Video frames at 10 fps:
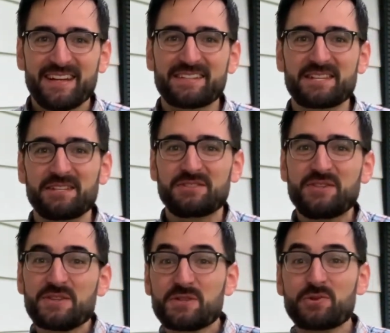It's a
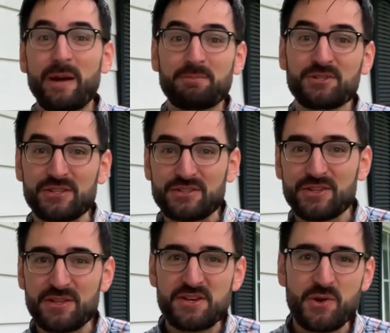disruption
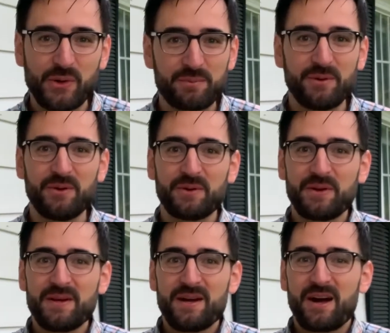to the normal,
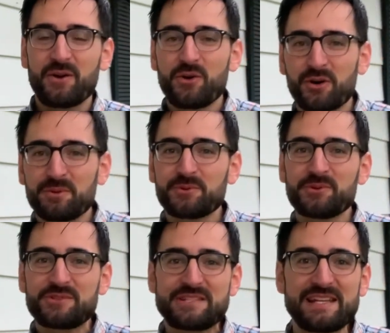our normal
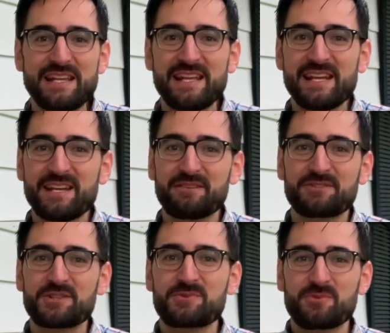routine of
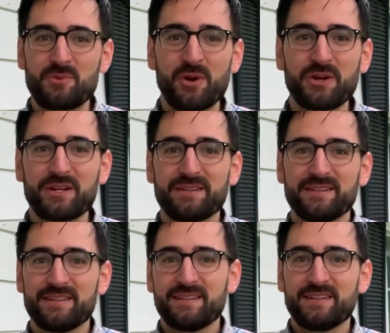just work
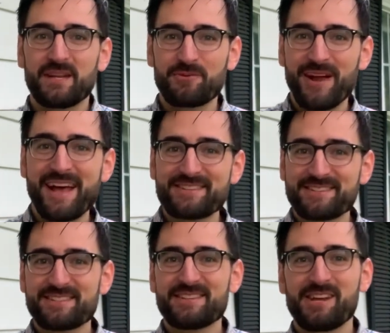and rest,
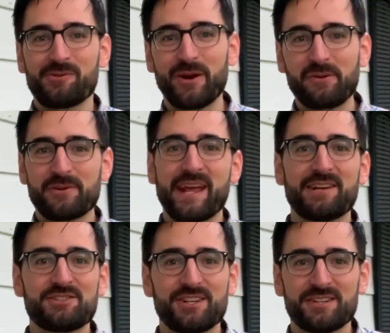
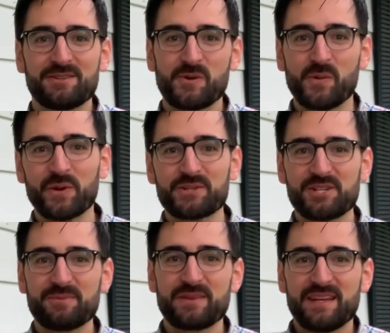recreation,
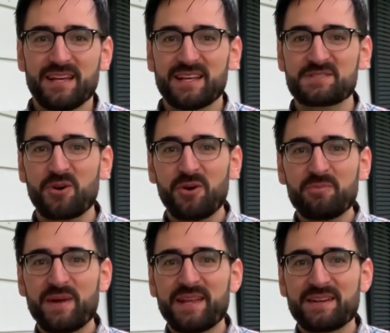worship, has all
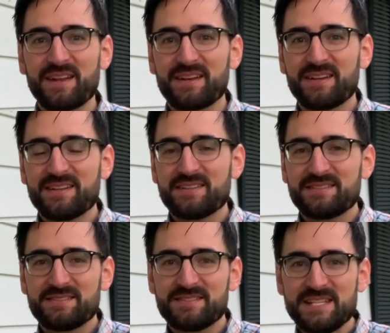been
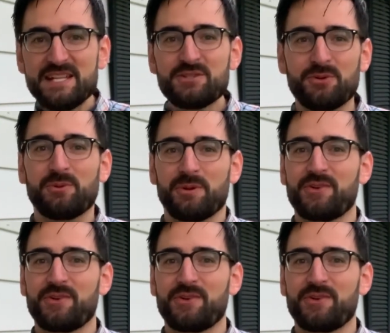detoured.